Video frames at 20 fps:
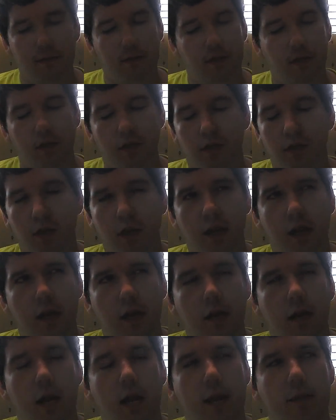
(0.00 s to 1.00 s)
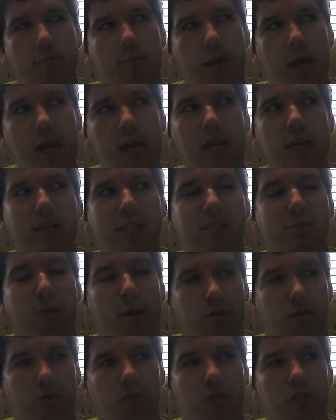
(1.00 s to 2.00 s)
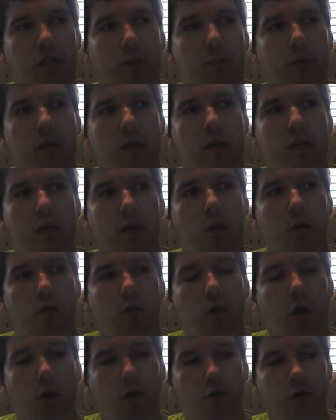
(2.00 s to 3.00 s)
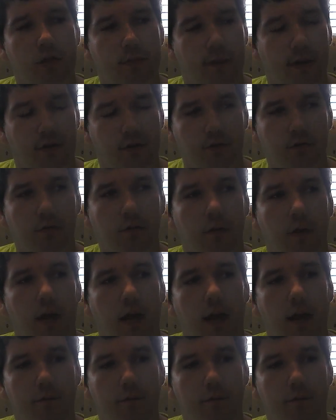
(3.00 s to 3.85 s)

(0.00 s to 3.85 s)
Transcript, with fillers: just it, it made special summoning no longer special.